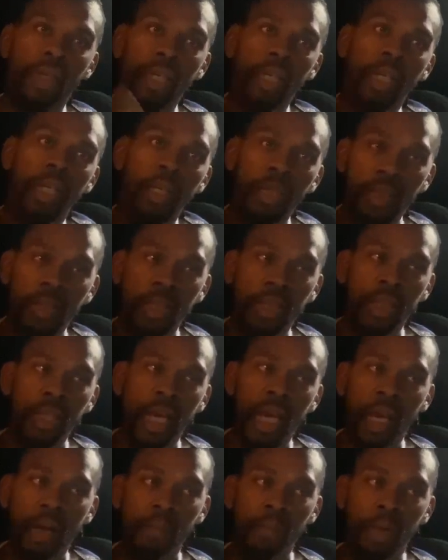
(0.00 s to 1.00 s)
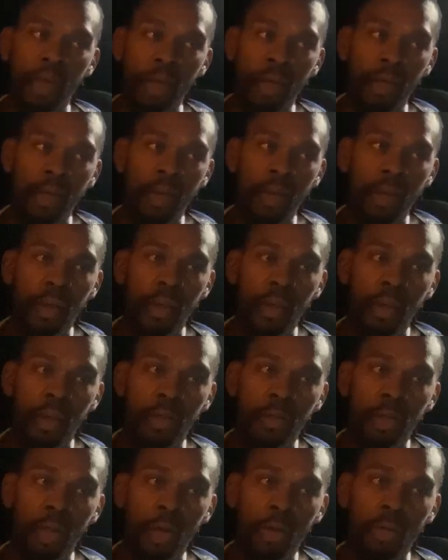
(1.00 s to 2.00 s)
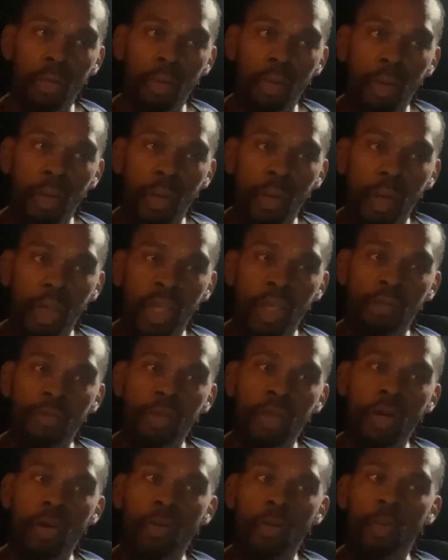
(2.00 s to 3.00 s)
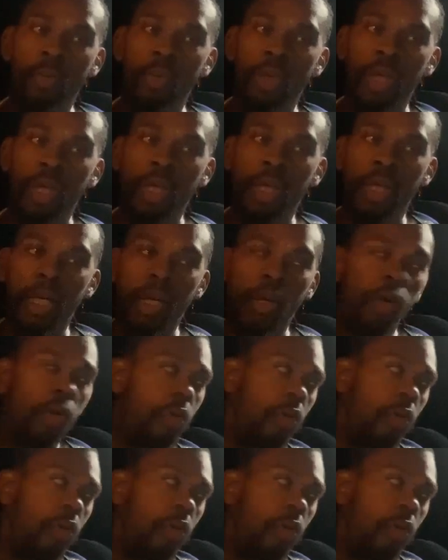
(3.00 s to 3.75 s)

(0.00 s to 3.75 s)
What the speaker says: did until now, man. You know, even though we ain't in that